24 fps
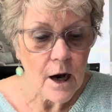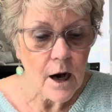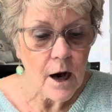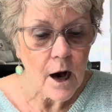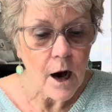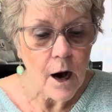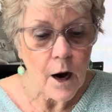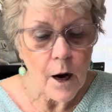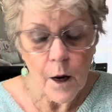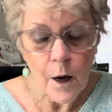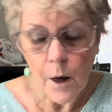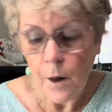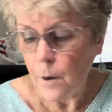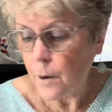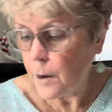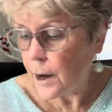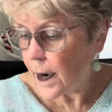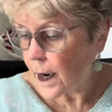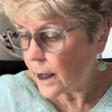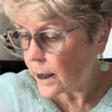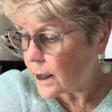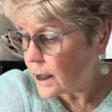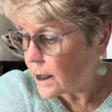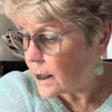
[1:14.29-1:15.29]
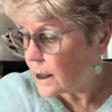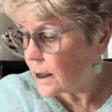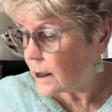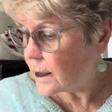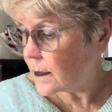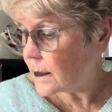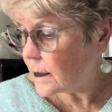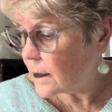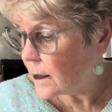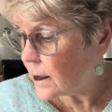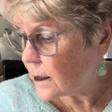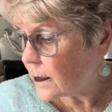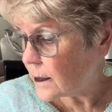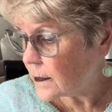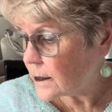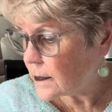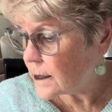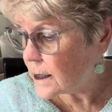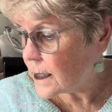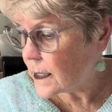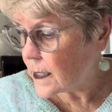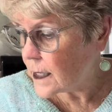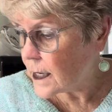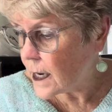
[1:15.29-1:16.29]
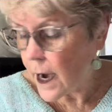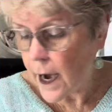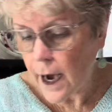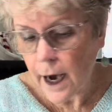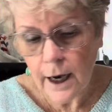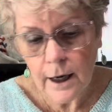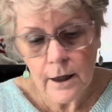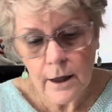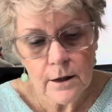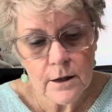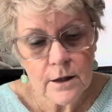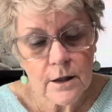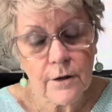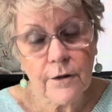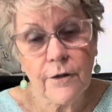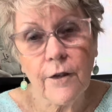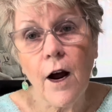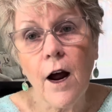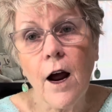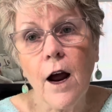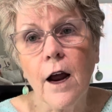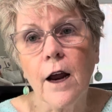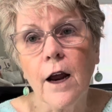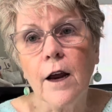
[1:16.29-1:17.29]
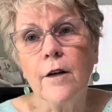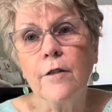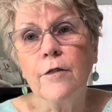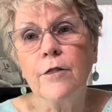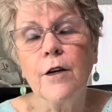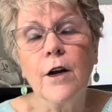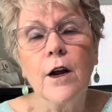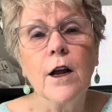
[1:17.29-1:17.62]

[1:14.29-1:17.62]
Back in, let's see, Acts 5,